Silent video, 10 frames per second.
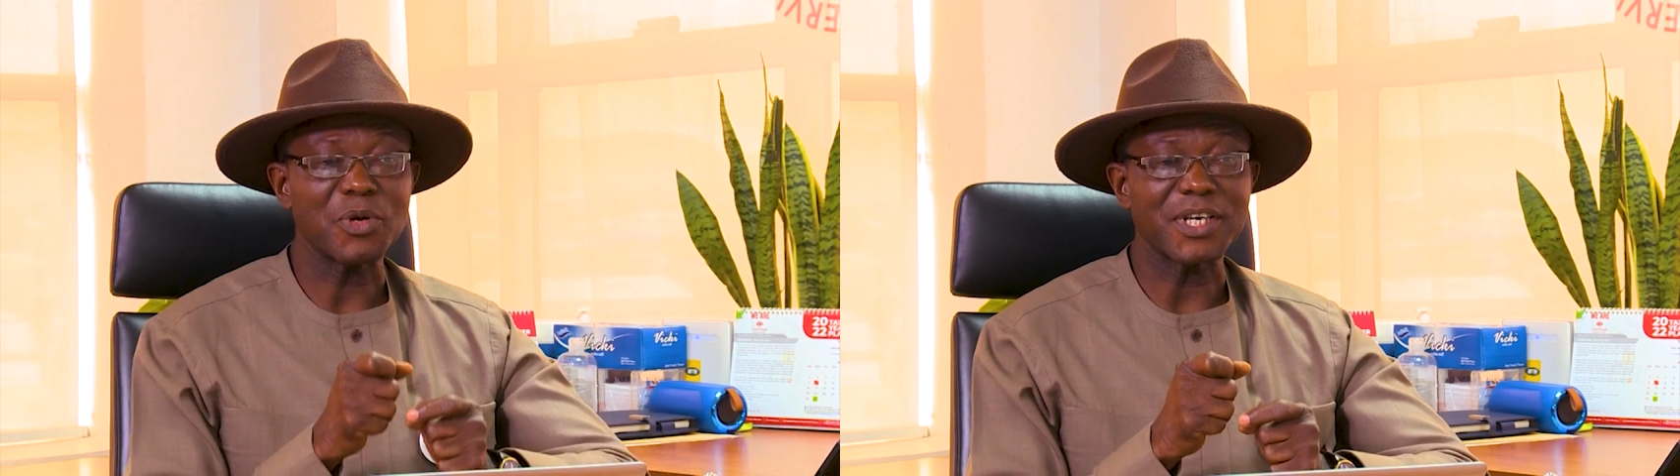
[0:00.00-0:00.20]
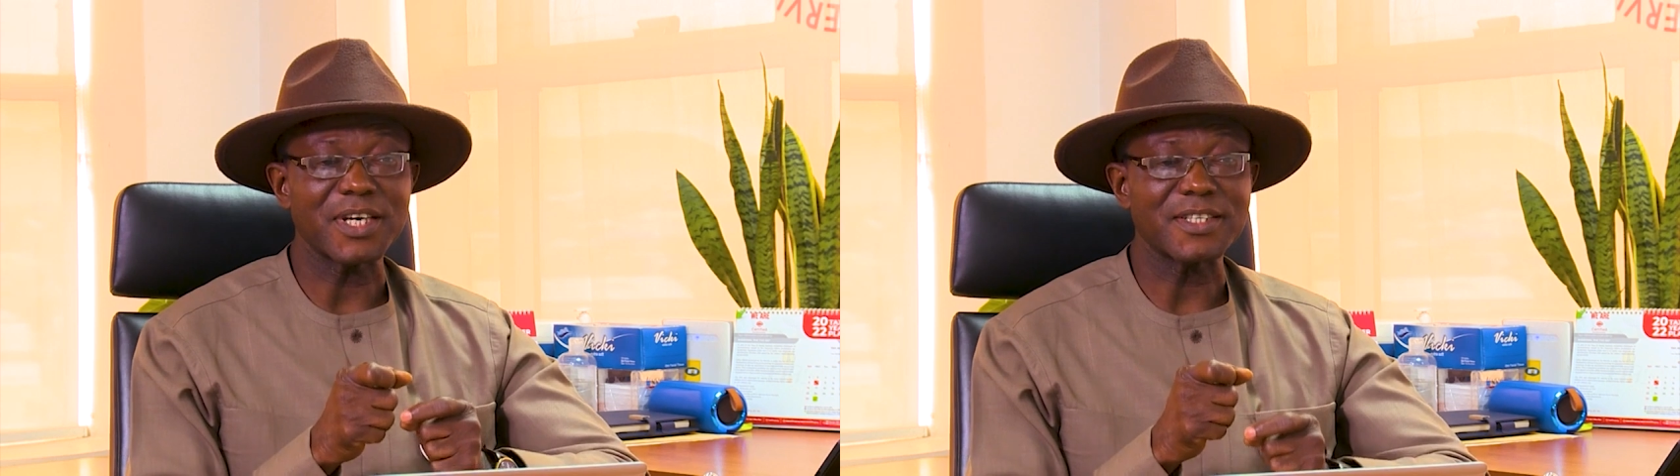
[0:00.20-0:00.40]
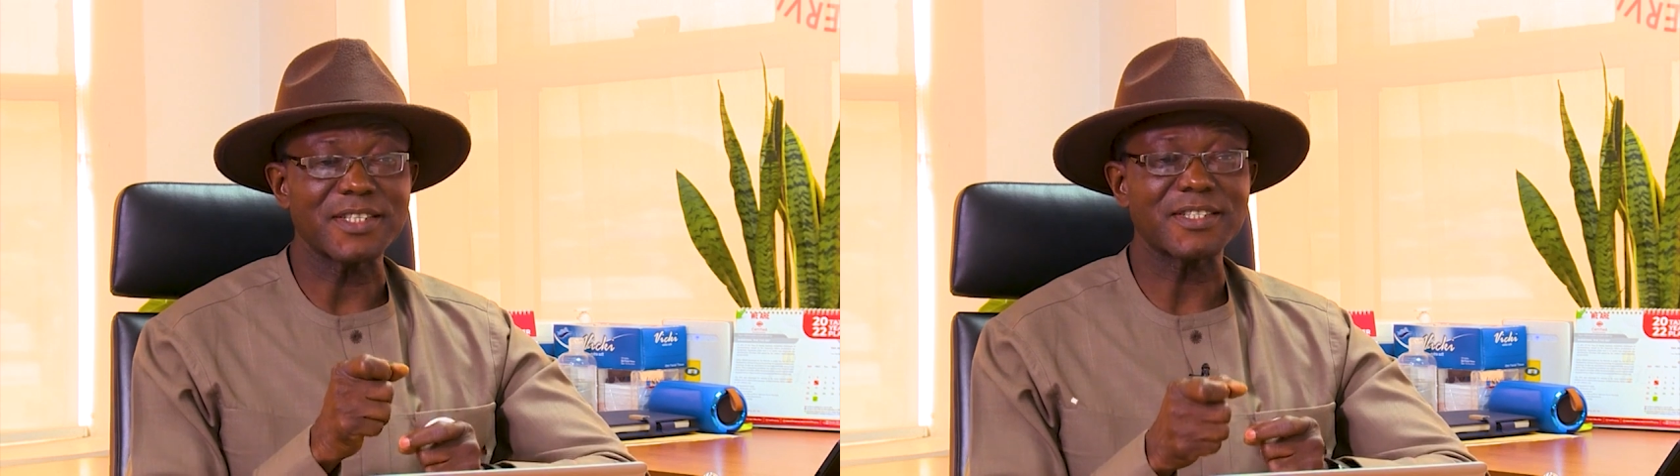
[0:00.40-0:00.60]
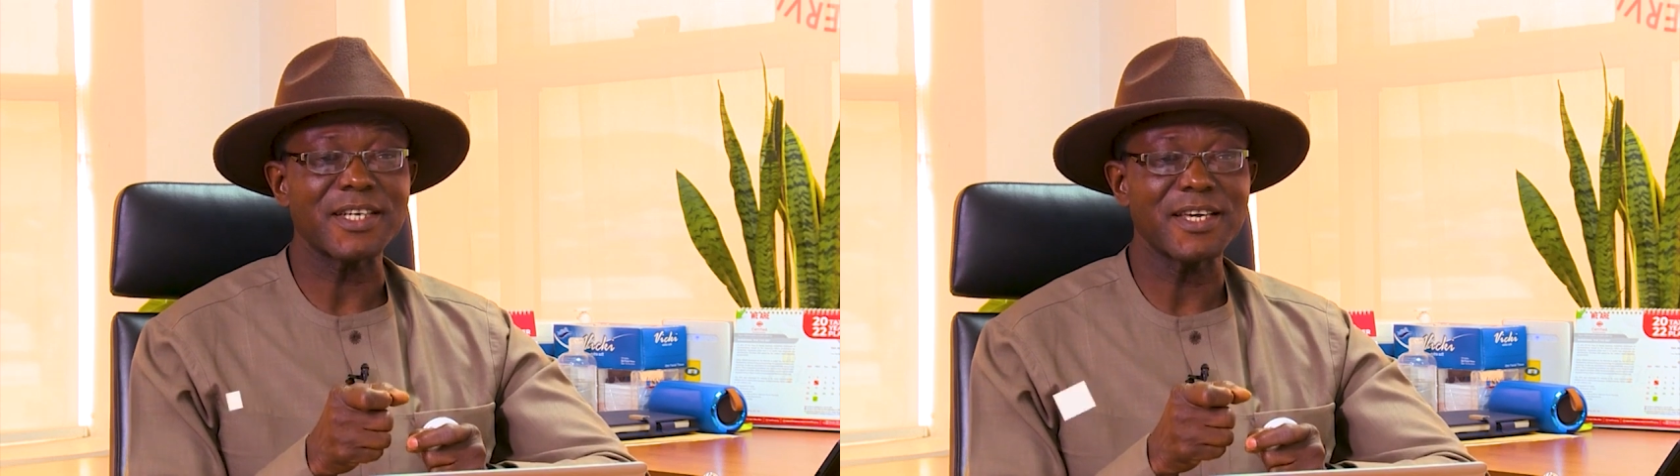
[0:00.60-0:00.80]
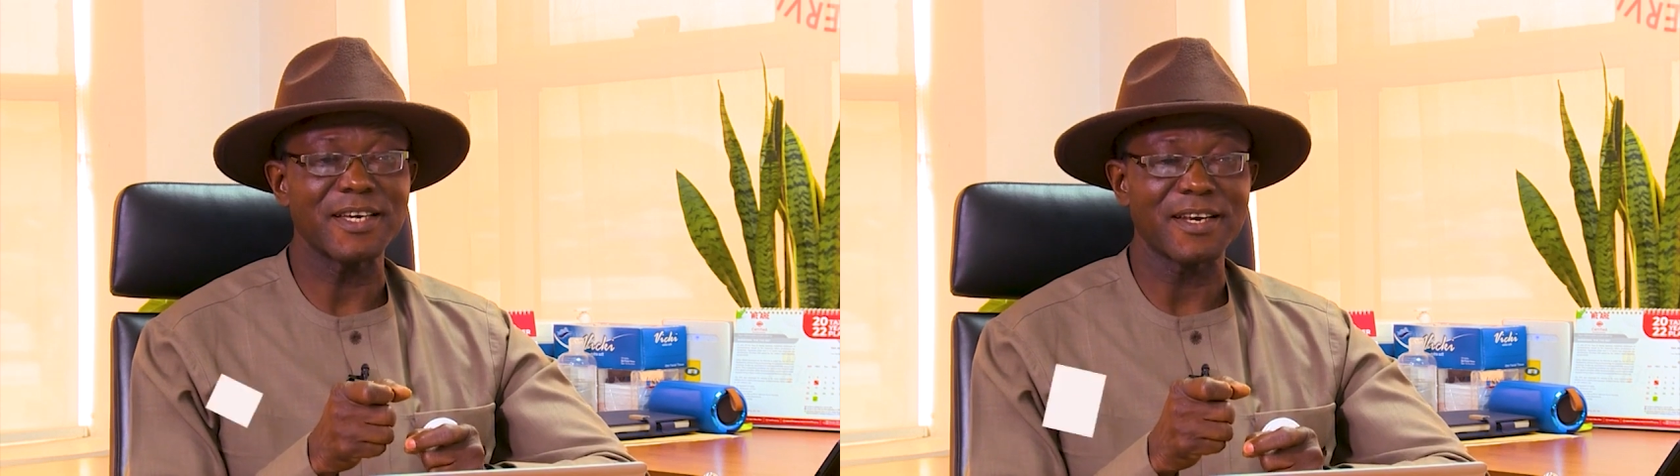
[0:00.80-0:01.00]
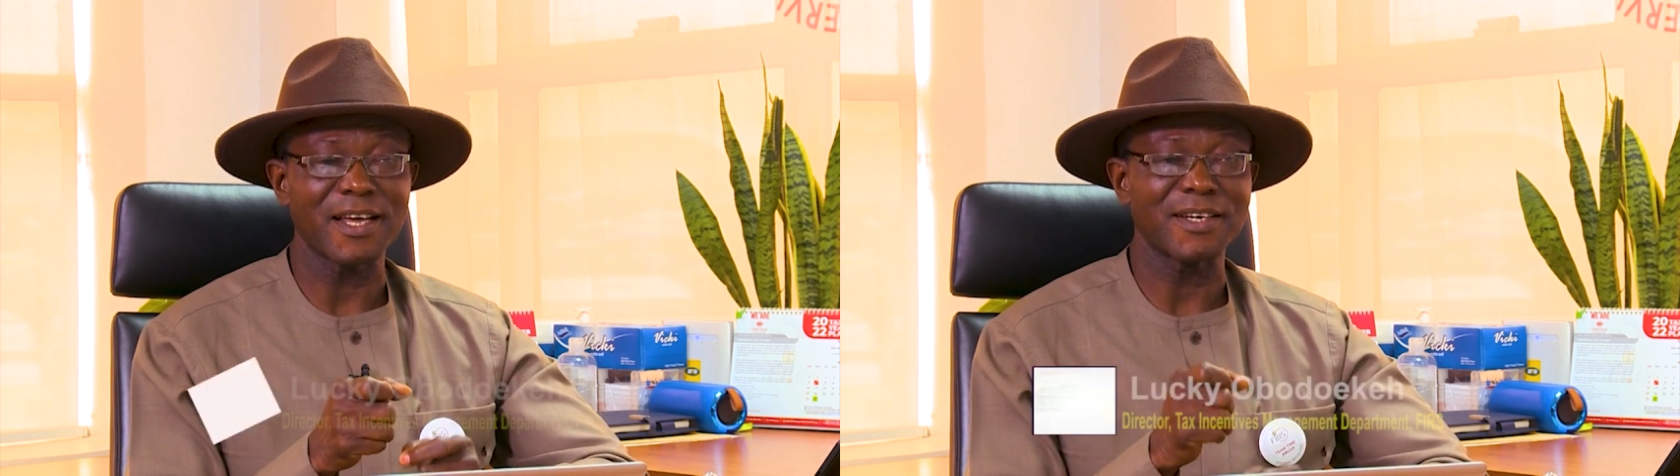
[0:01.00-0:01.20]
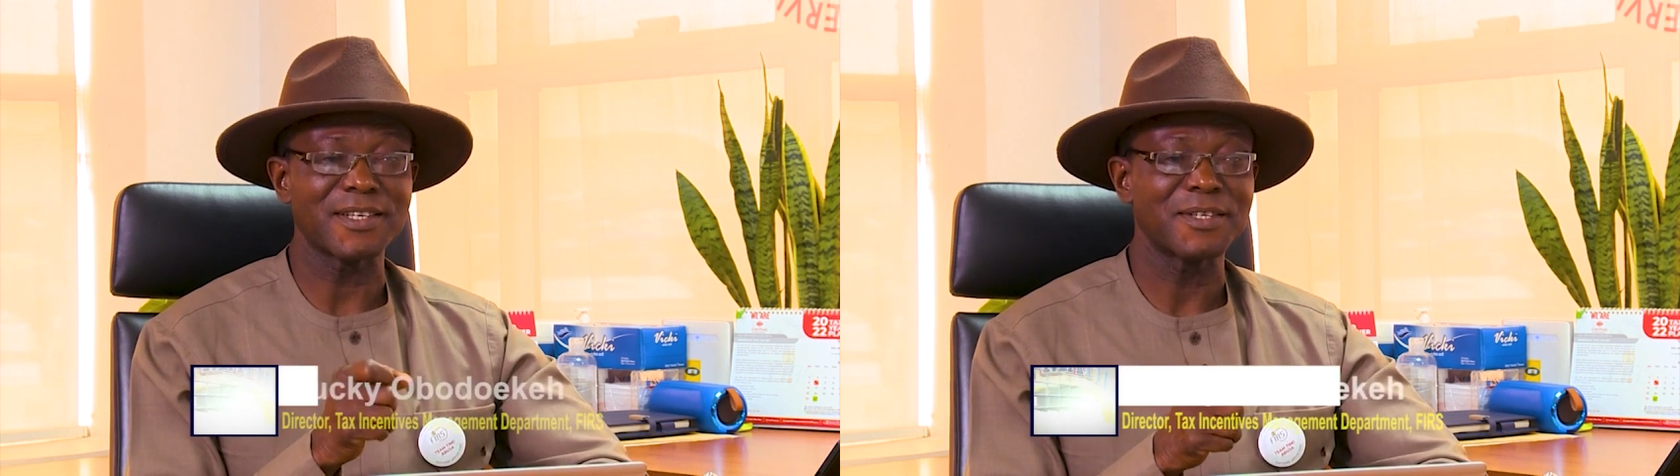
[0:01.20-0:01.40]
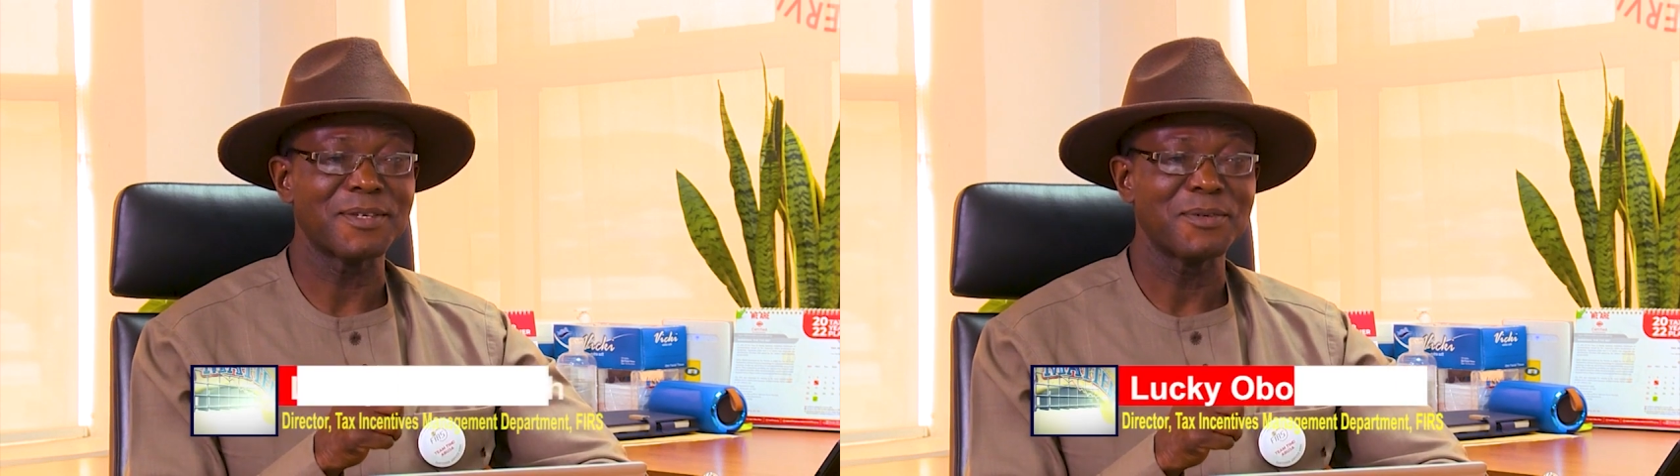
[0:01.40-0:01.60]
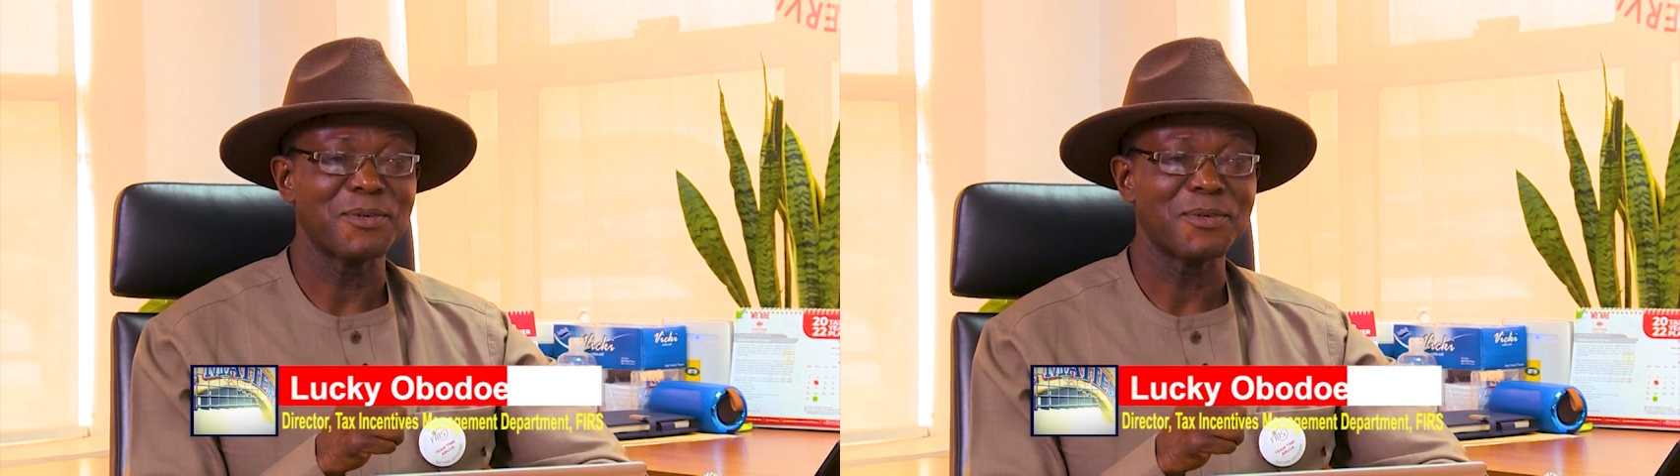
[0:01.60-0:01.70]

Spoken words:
There is a saying that